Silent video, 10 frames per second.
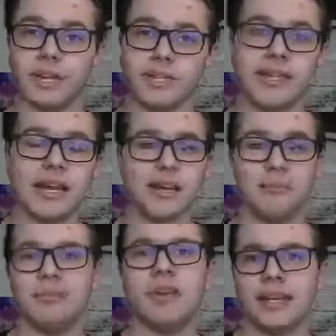It's not a
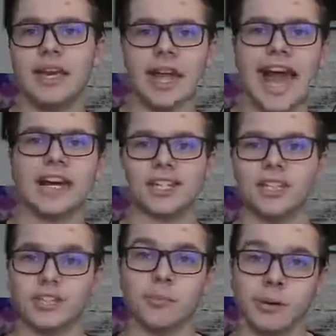big action
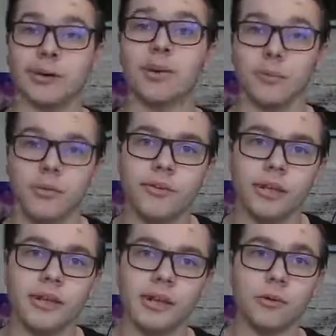superhero movie